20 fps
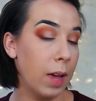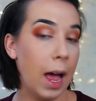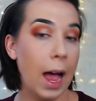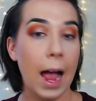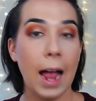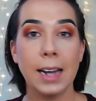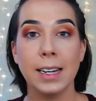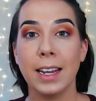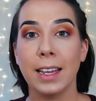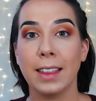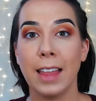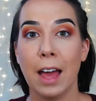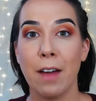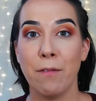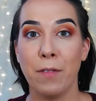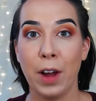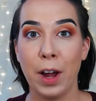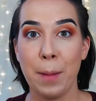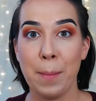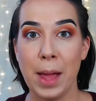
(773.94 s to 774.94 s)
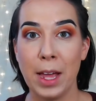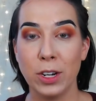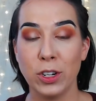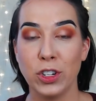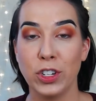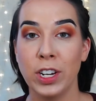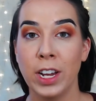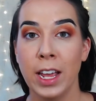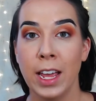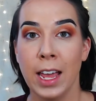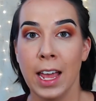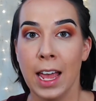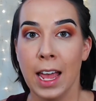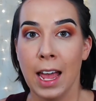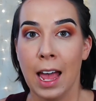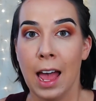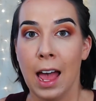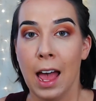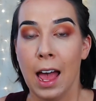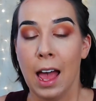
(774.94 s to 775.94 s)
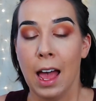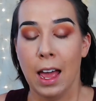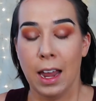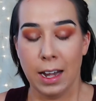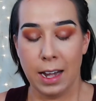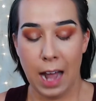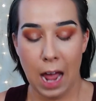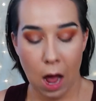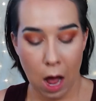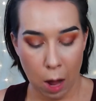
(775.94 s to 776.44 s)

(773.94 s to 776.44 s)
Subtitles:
I dig that very much. Now